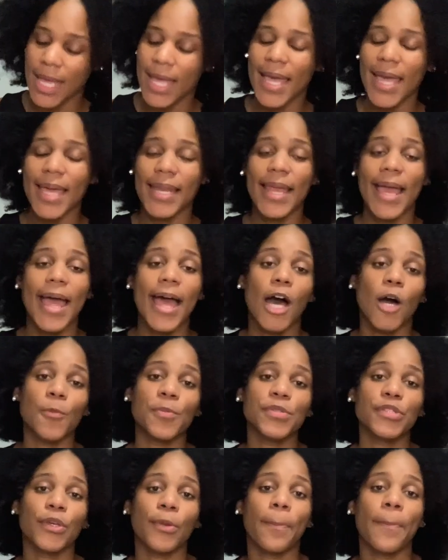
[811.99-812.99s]
and it
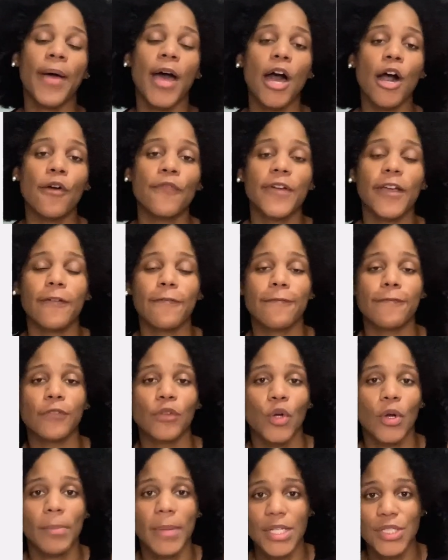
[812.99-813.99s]
helps your pelvic
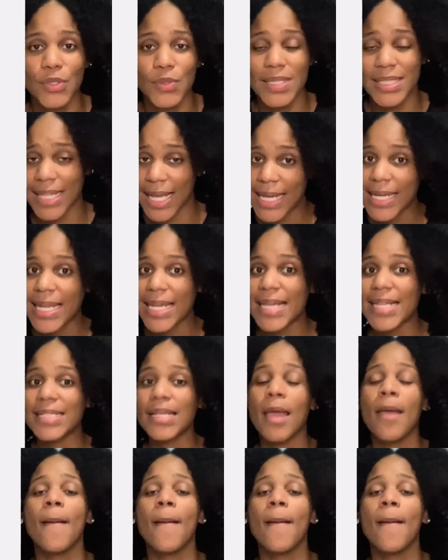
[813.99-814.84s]
floor muscles. Ladies,